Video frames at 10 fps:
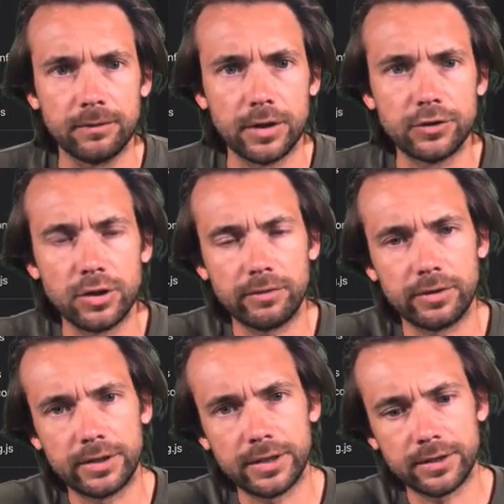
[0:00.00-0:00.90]
is you have a
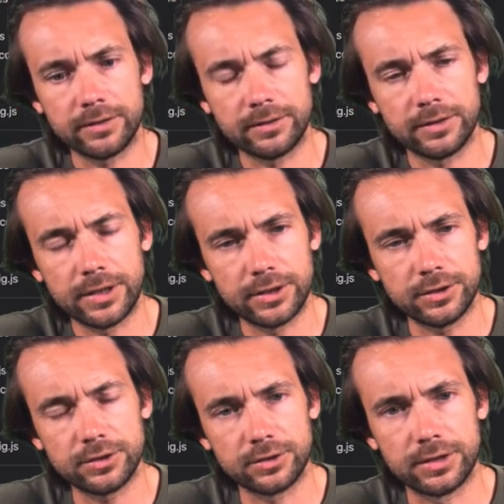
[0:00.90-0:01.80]
Git
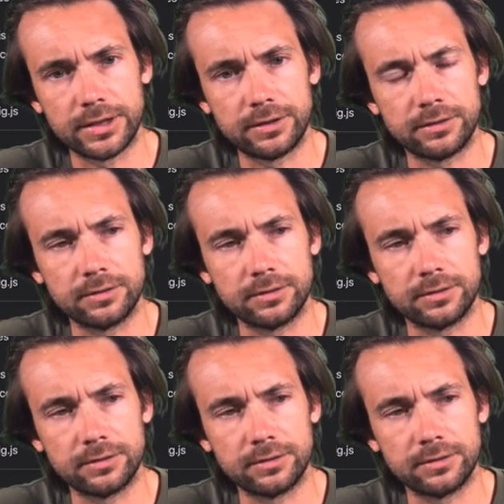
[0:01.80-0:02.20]
history